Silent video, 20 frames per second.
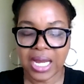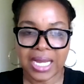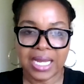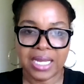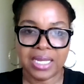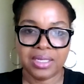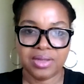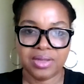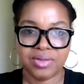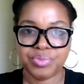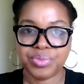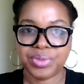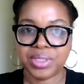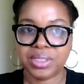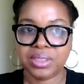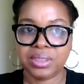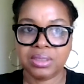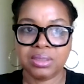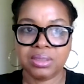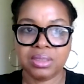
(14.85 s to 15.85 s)
I have
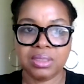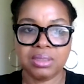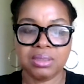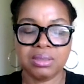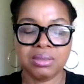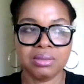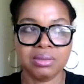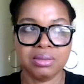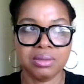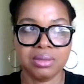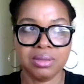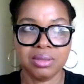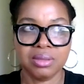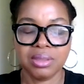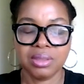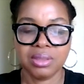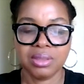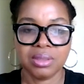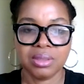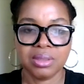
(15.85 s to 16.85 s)
been
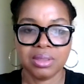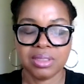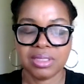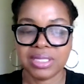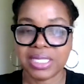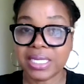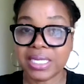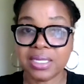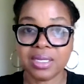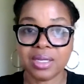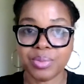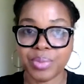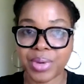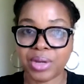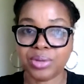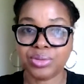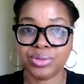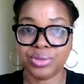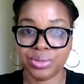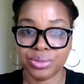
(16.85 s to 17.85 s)
thinking
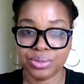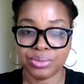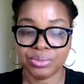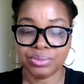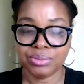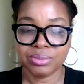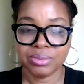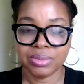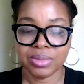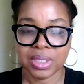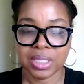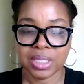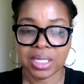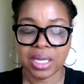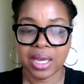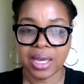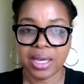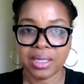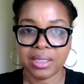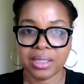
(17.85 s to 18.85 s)
about you
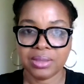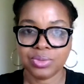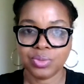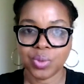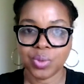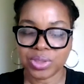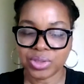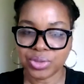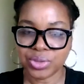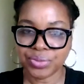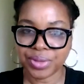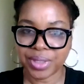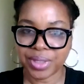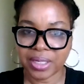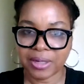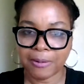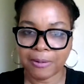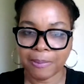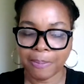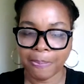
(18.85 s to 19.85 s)
and
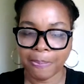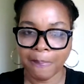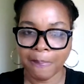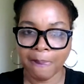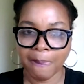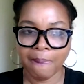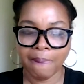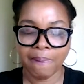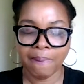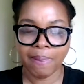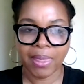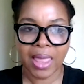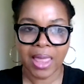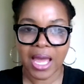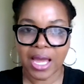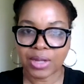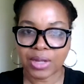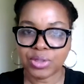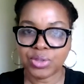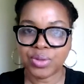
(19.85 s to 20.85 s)
wondering
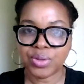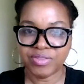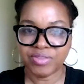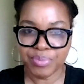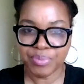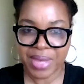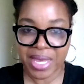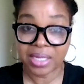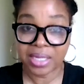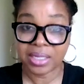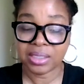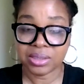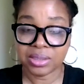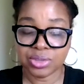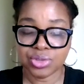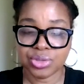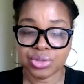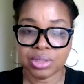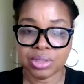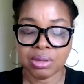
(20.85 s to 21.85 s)
how you have
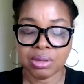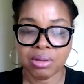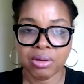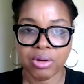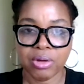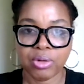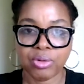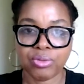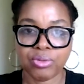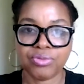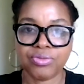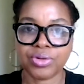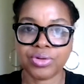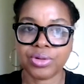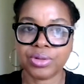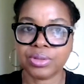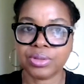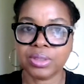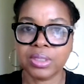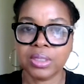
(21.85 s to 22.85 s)
managed
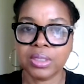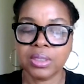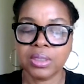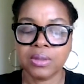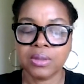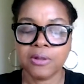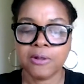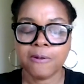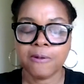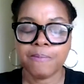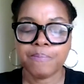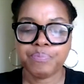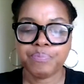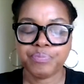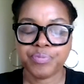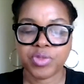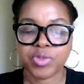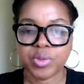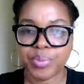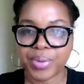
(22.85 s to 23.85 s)
over
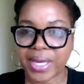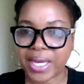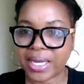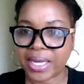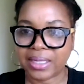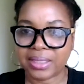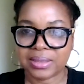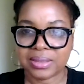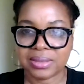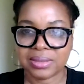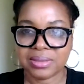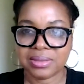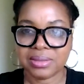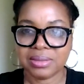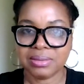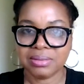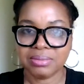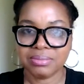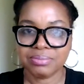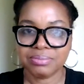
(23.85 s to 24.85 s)
the
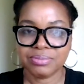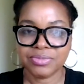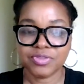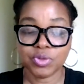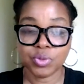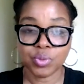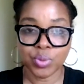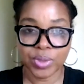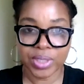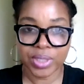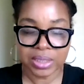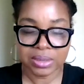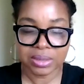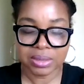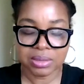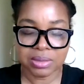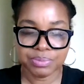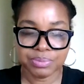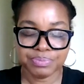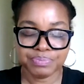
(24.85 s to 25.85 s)
past few
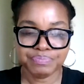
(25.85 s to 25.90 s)
weeks.